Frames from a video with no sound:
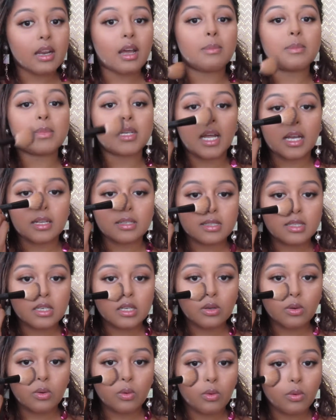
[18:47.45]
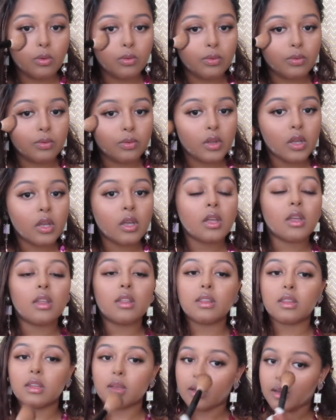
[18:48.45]
I'm dusting off
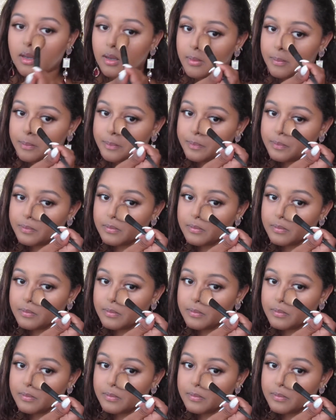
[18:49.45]
the